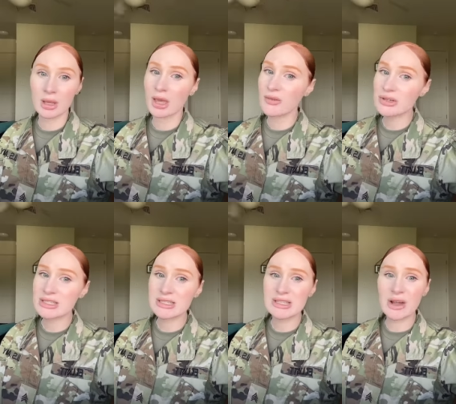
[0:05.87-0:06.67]
Ever
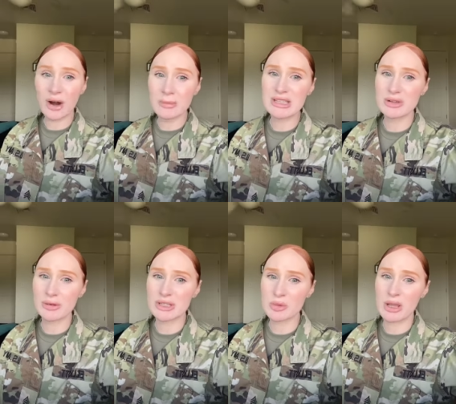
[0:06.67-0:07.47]
since the army
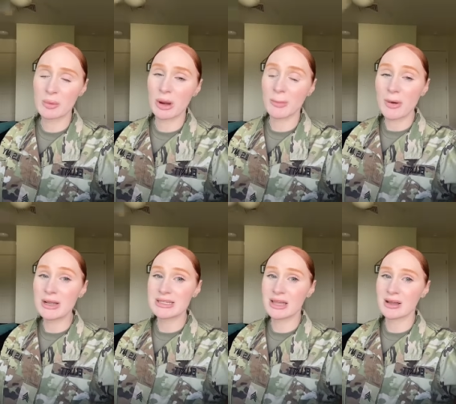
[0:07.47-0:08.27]
told us we can wear
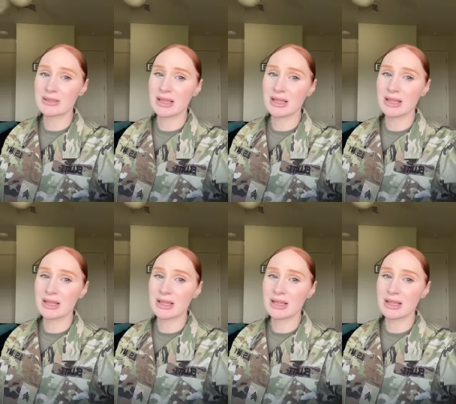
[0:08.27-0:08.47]
ponytails,